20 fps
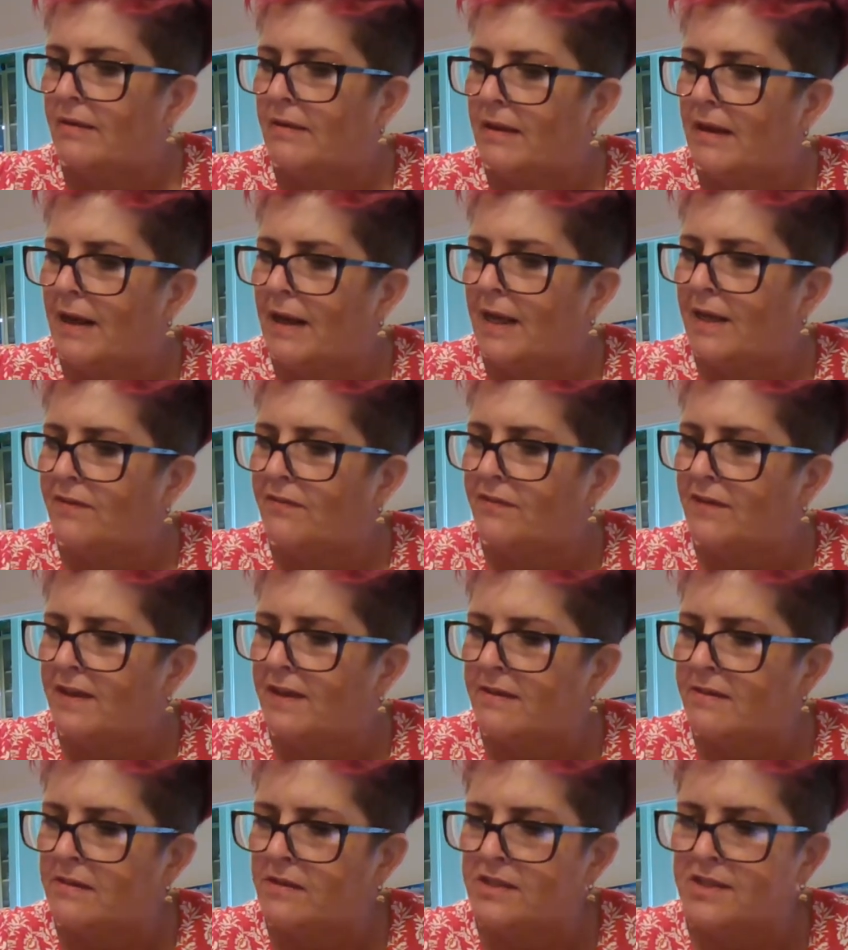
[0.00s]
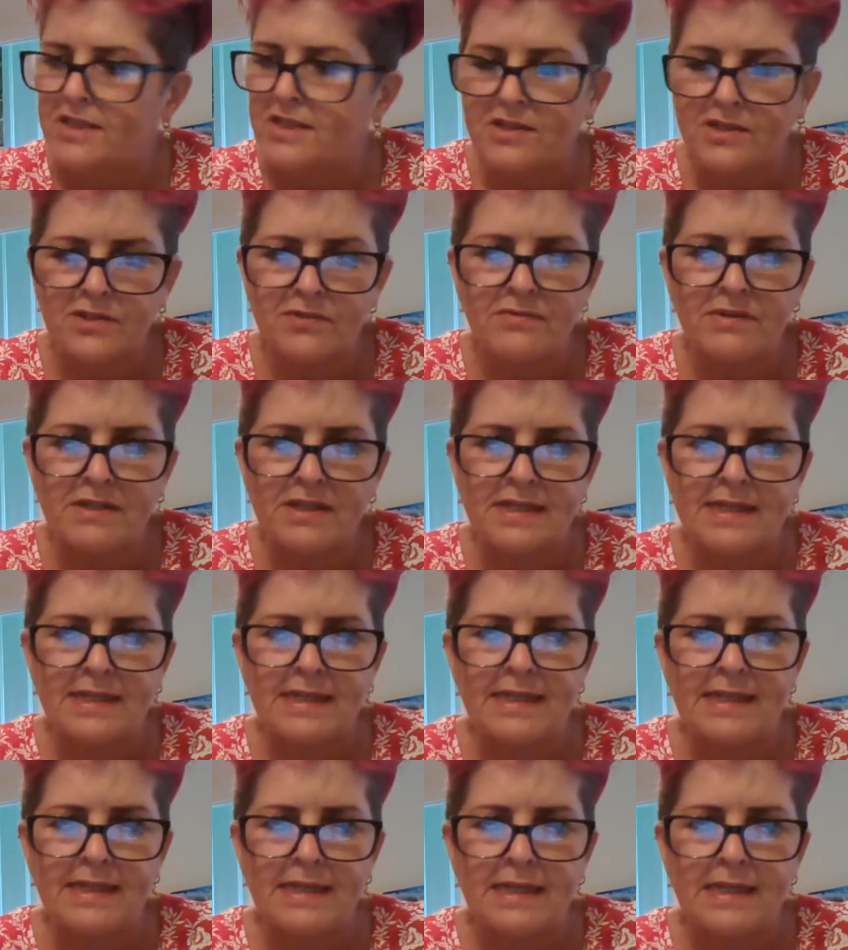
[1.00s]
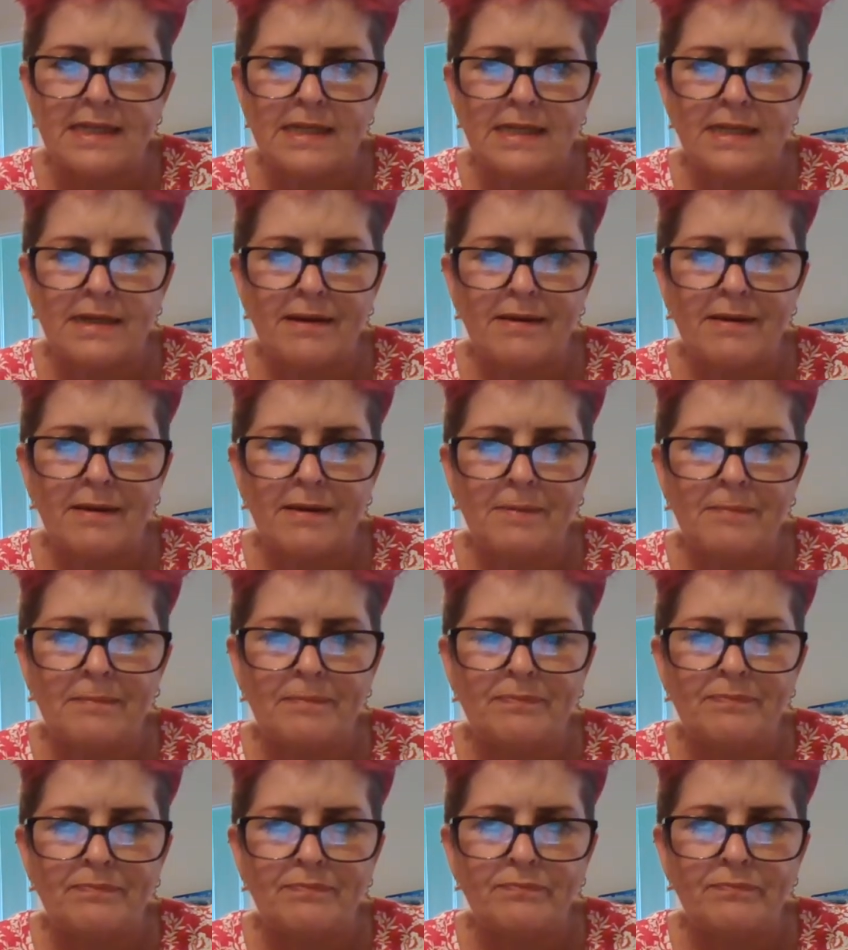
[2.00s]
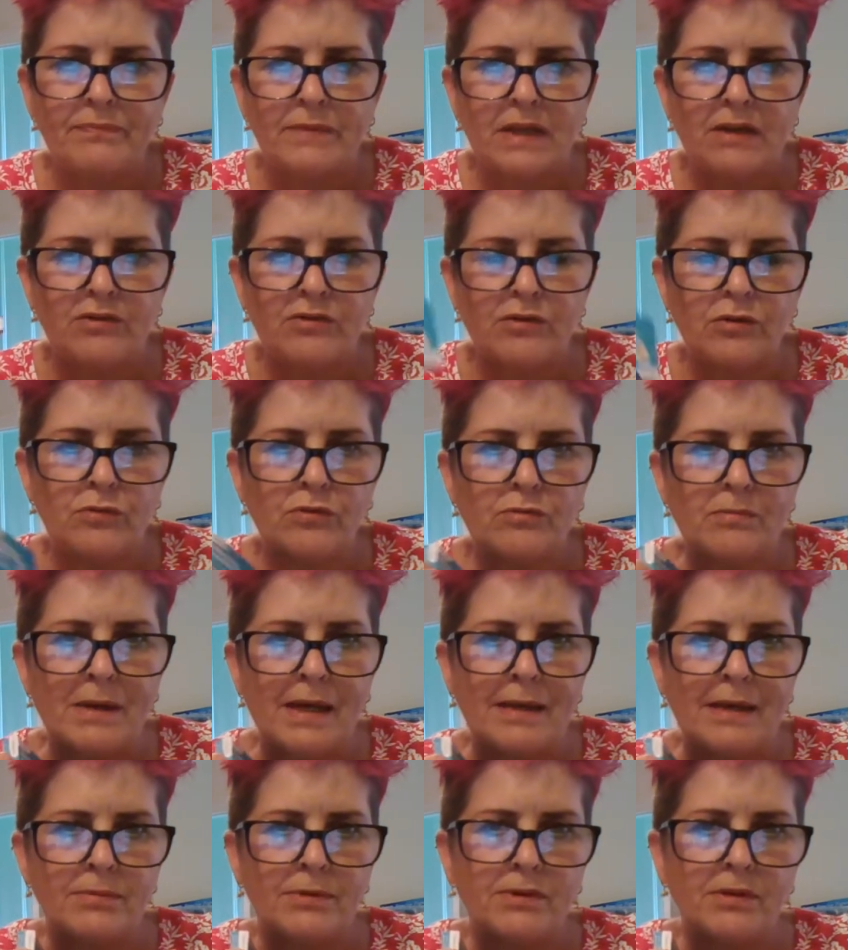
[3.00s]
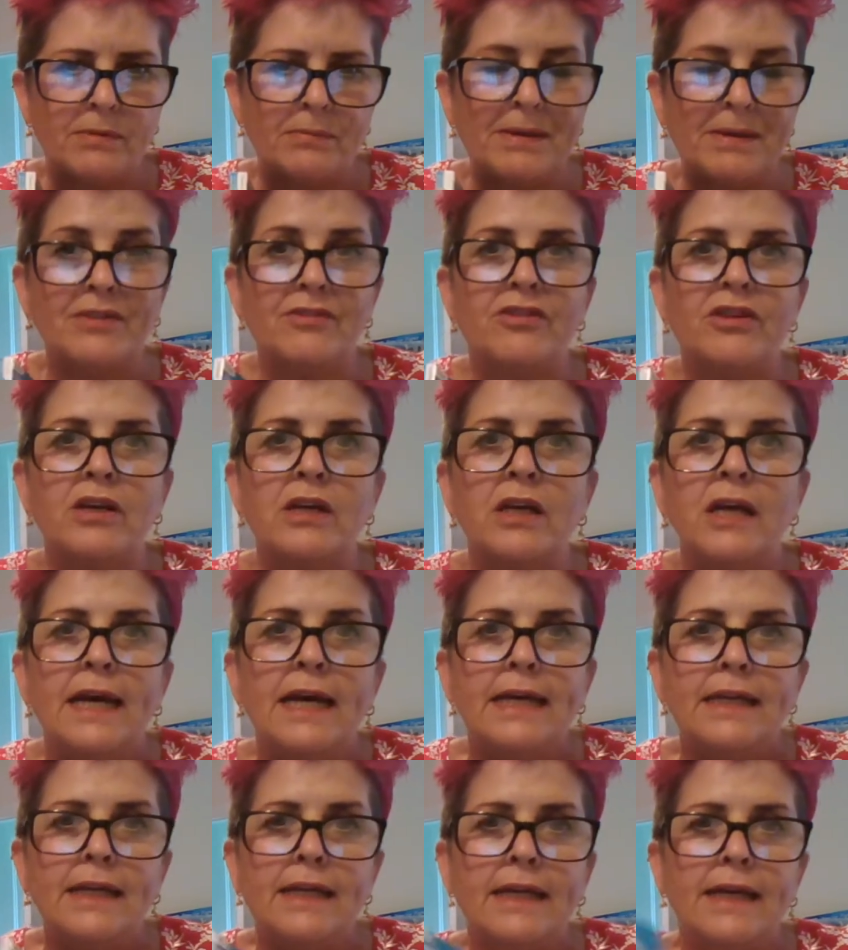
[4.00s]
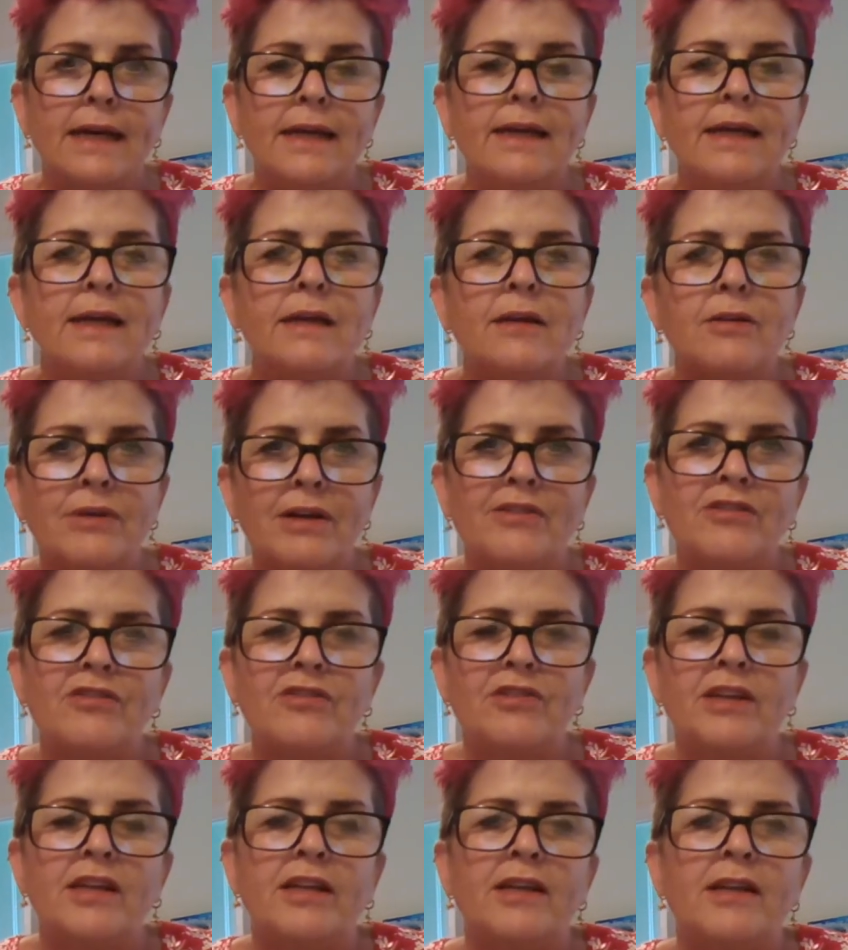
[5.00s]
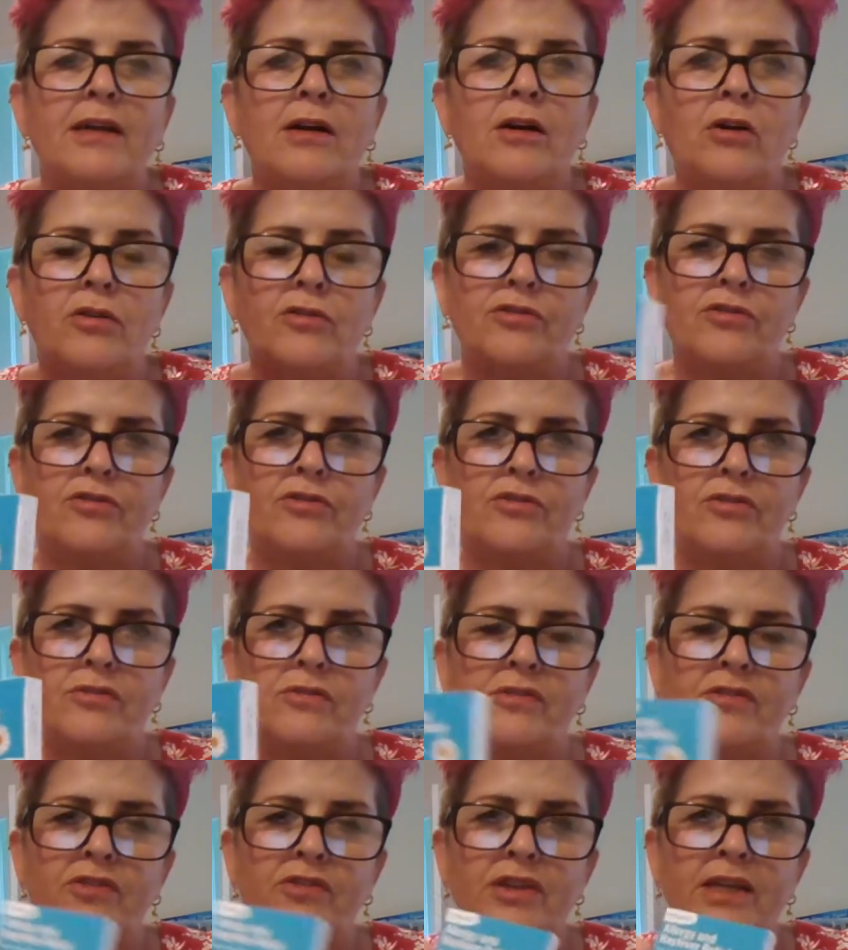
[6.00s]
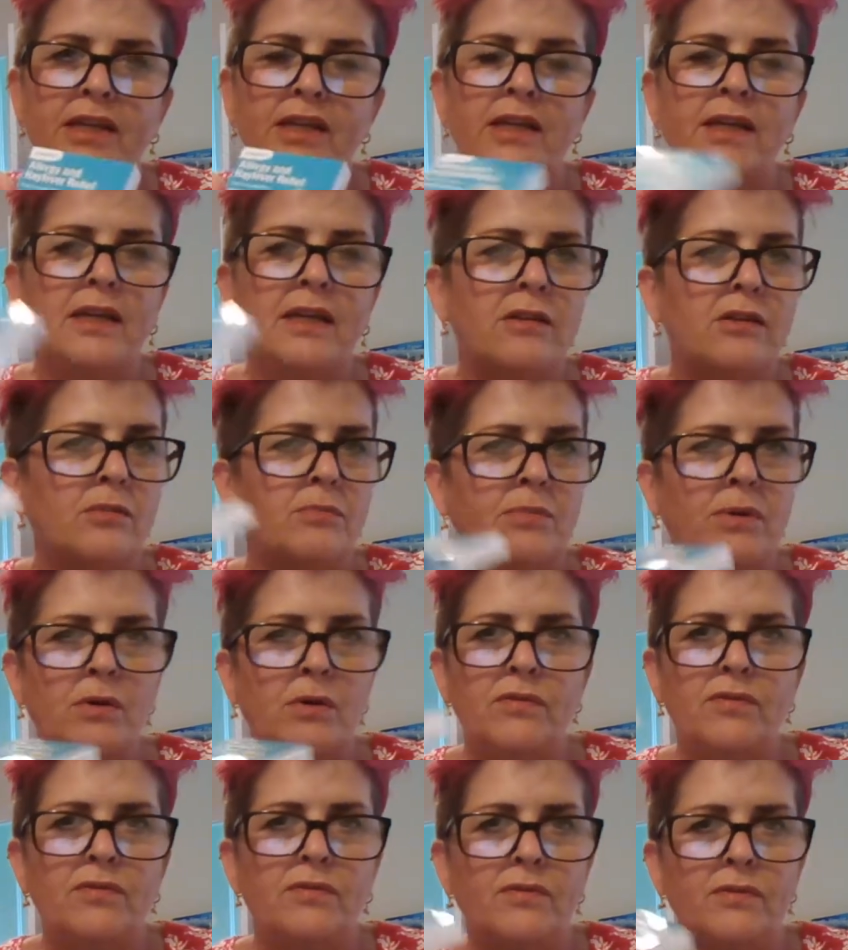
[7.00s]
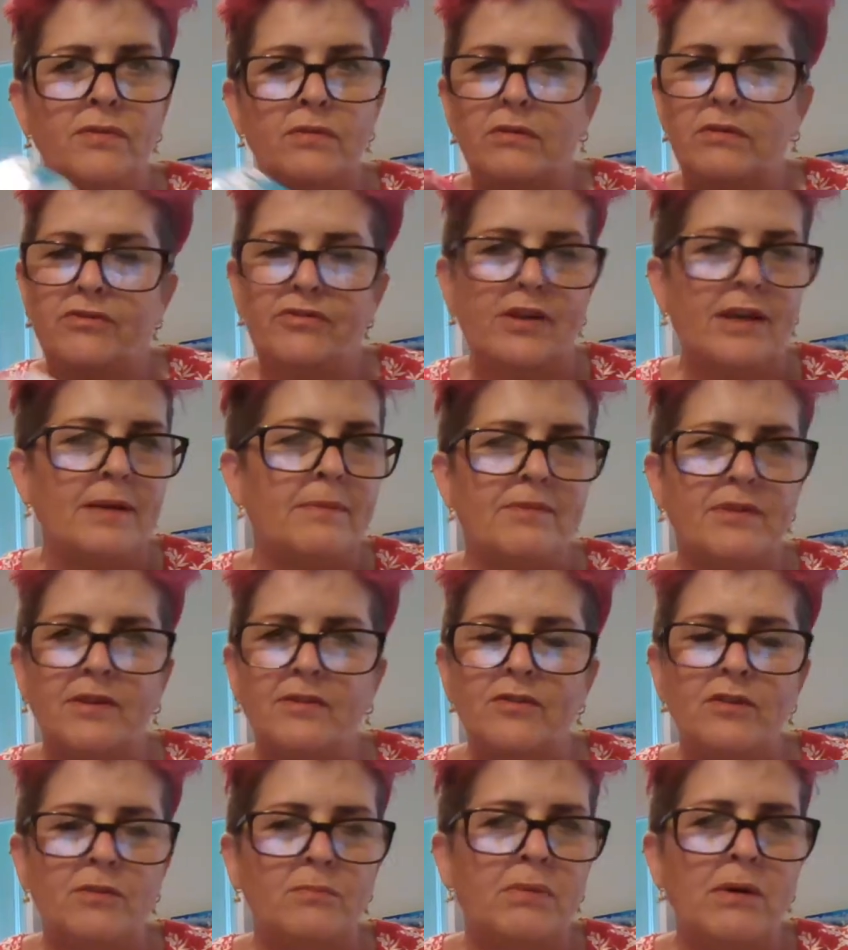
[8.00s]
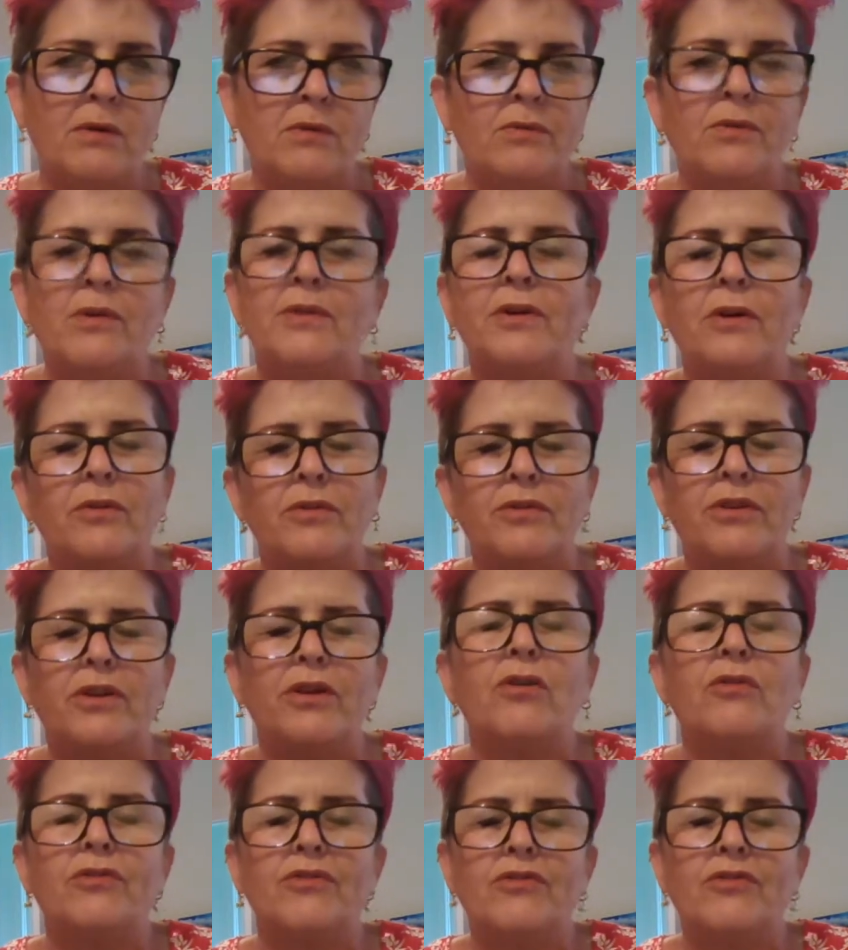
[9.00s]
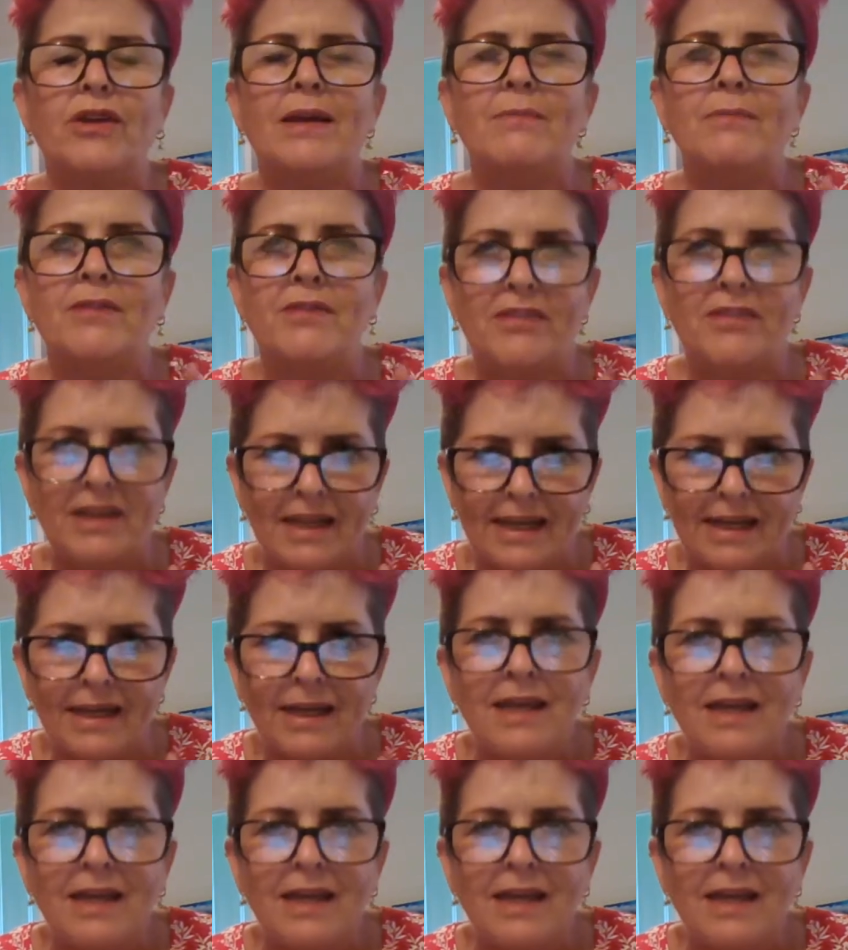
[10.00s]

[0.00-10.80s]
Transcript: I find that cetirizine suits my body better. You can get loratadine or cetirizine. They're both the same thing. They're not the same thing.